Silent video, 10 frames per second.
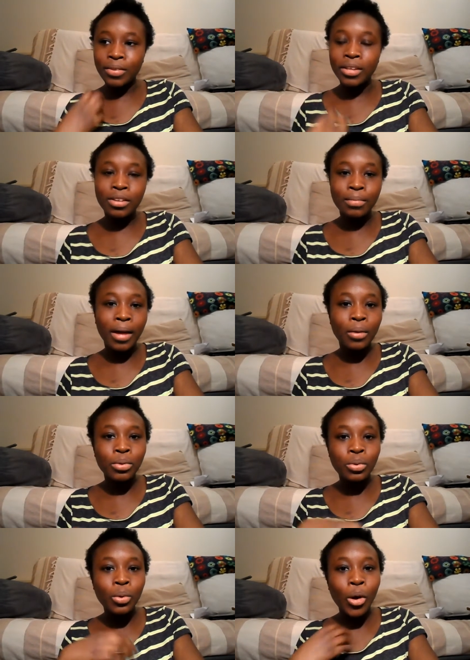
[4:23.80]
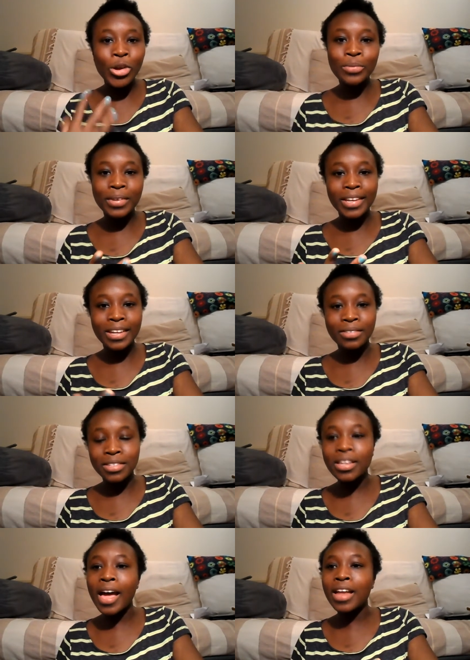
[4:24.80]
think about your own
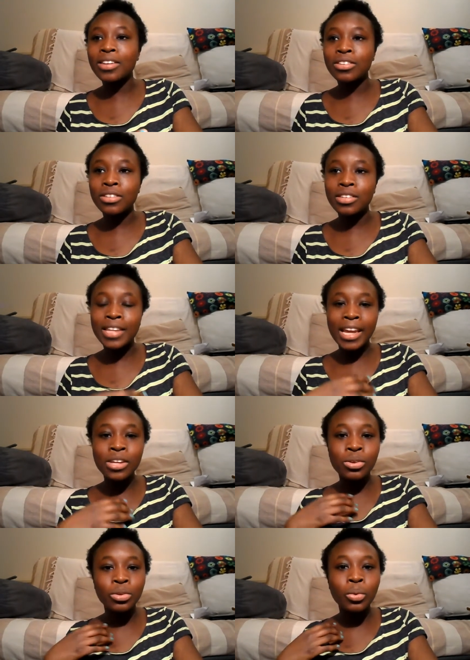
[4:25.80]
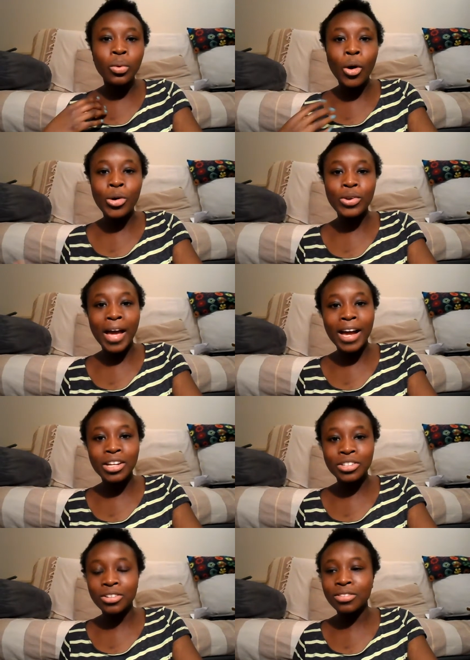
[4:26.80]
beliefs and take your own
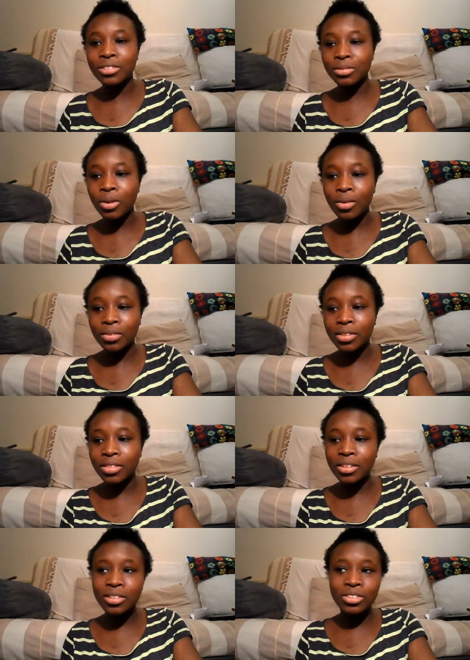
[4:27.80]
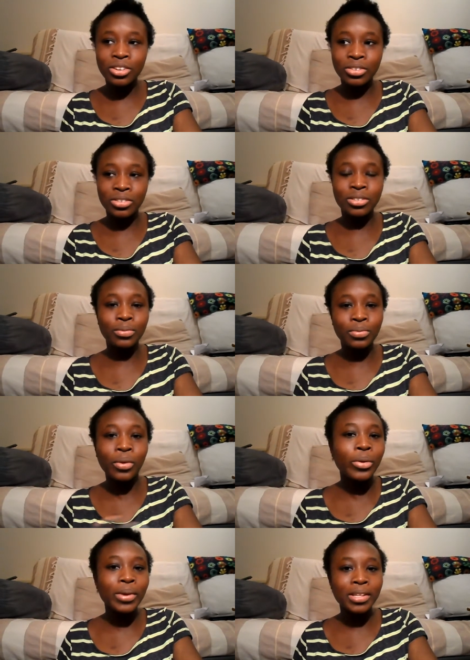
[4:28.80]
actions rather than just
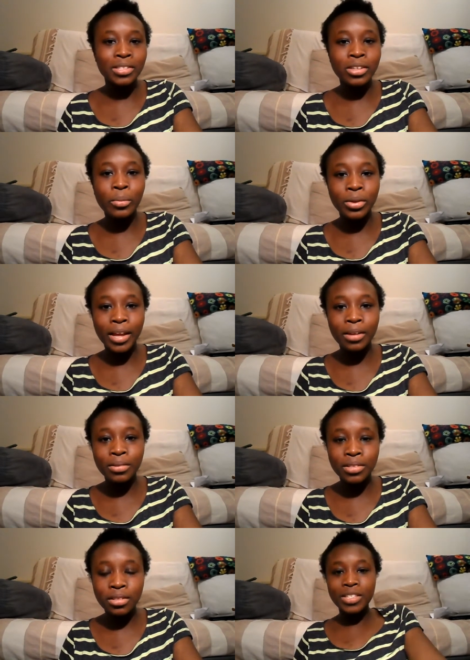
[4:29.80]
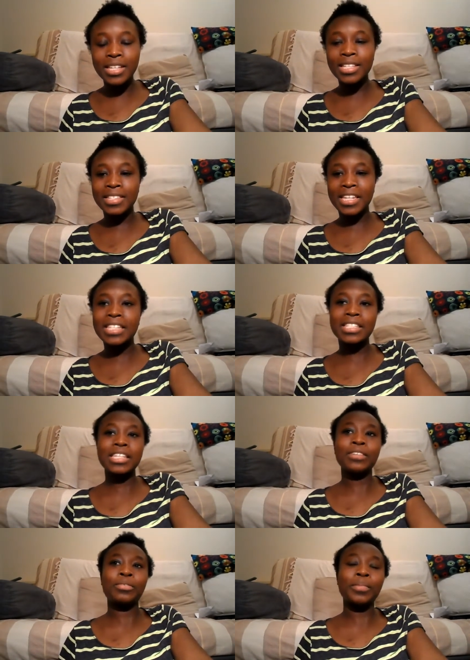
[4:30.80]
following someone else. Obviously, it's
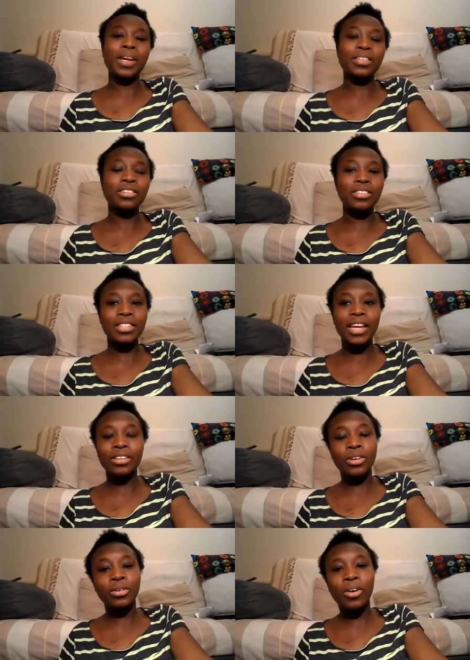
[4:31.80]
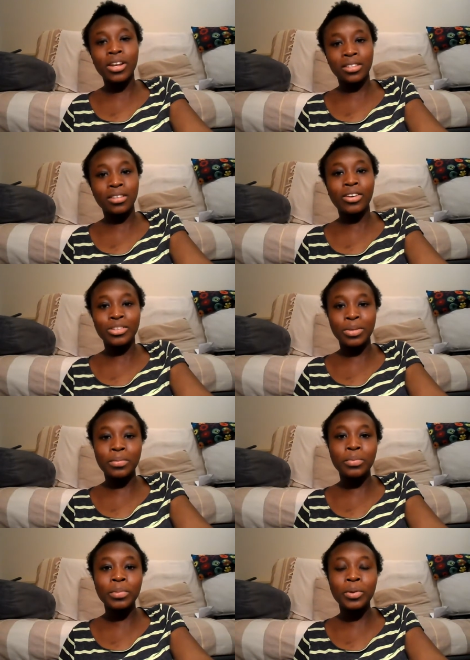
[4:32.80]
easy for me to just say don't idolize
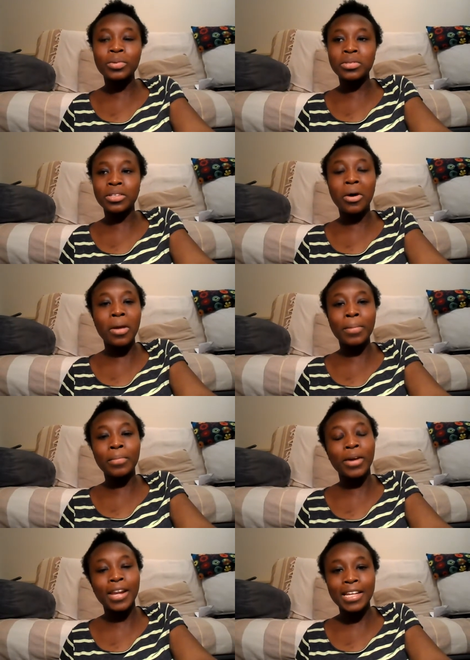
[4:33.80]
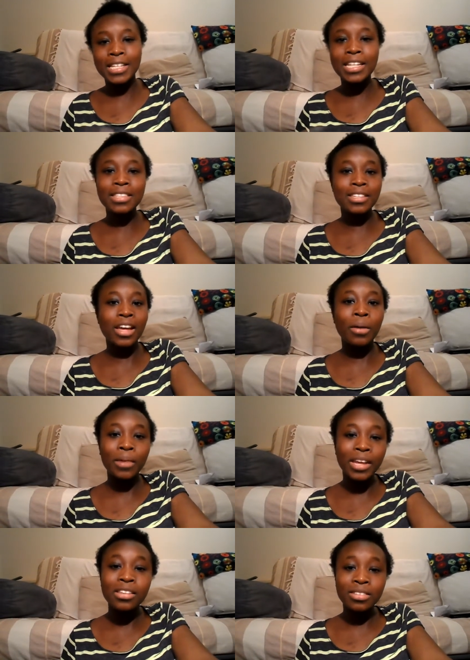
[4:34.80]
people because I'm in my late teens
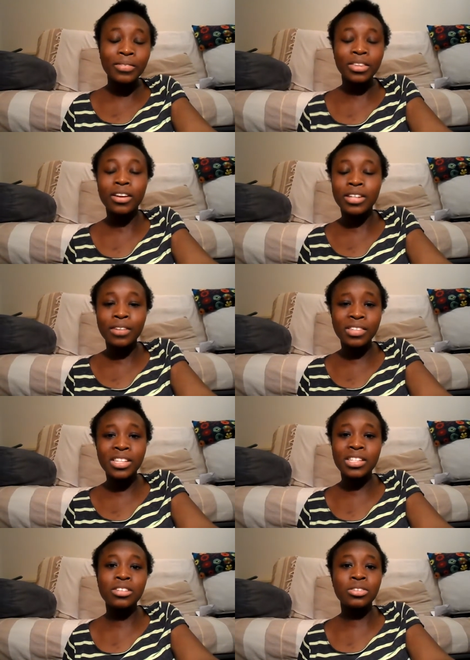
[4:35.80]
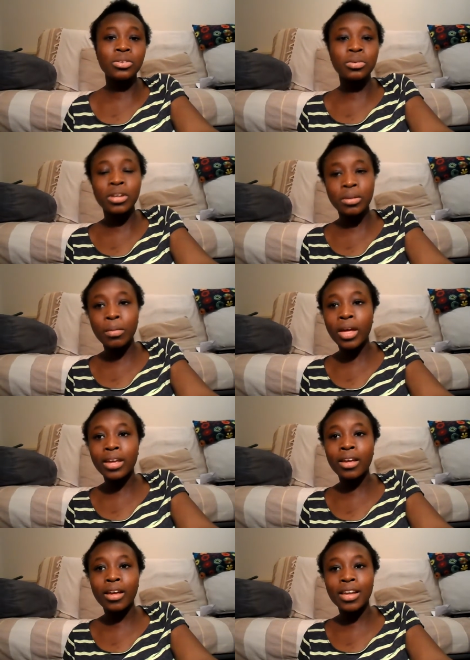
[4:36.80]
now, but it's something that I definitely did do in my